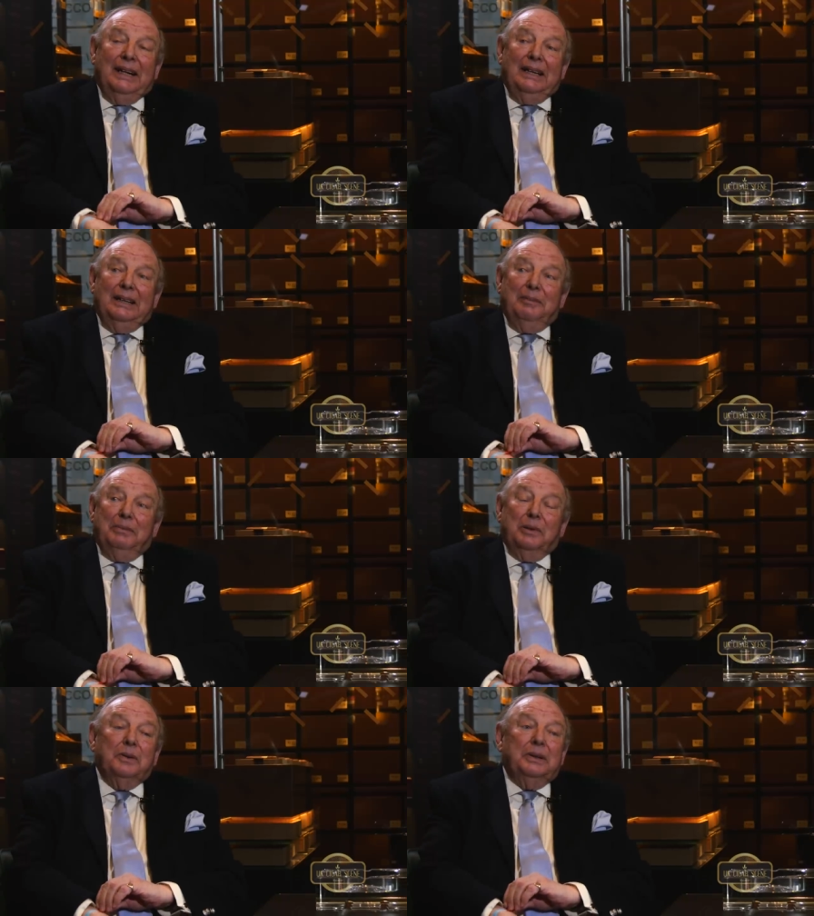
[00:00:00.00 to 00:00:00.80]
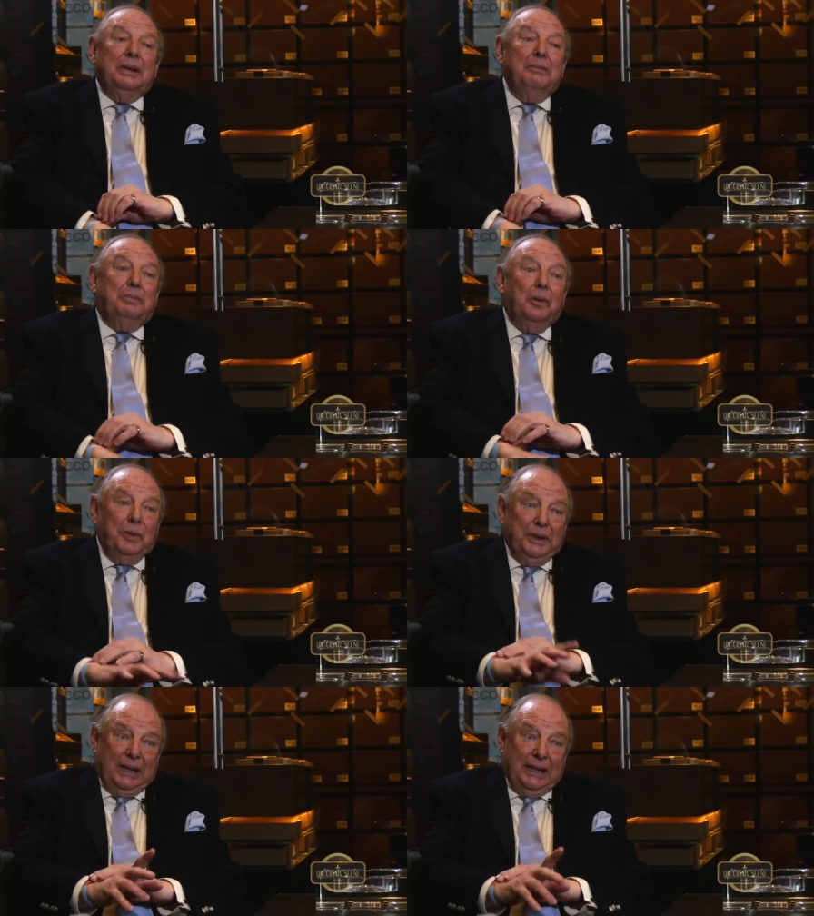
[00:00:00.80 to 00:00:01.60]
and important,
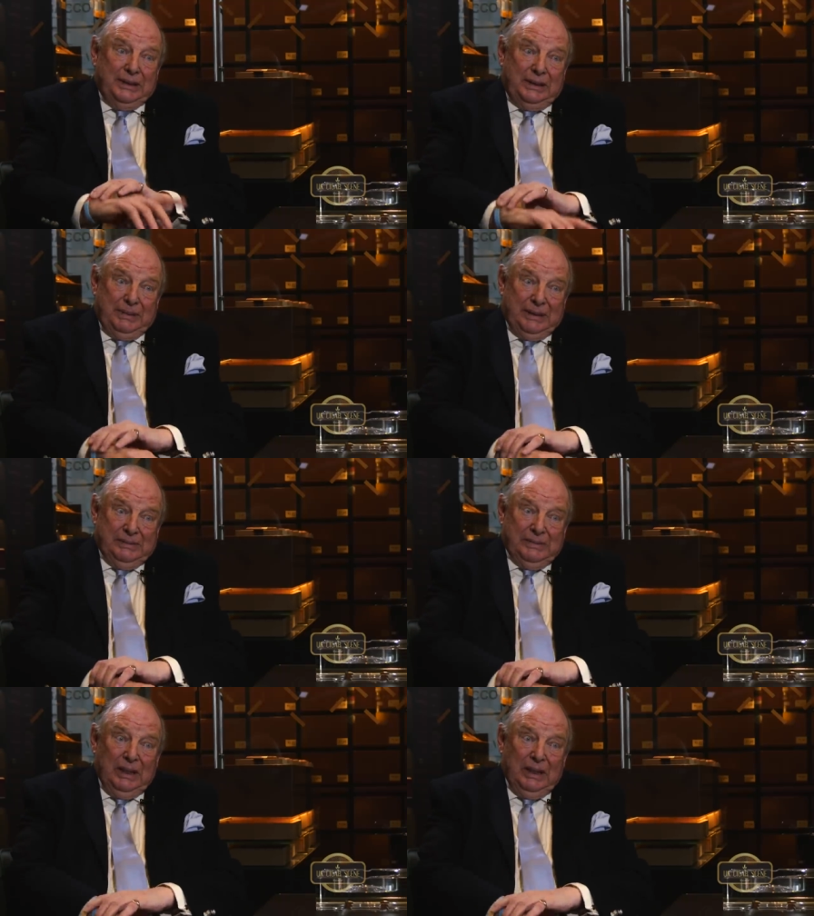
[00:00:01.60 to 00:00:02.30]
important customer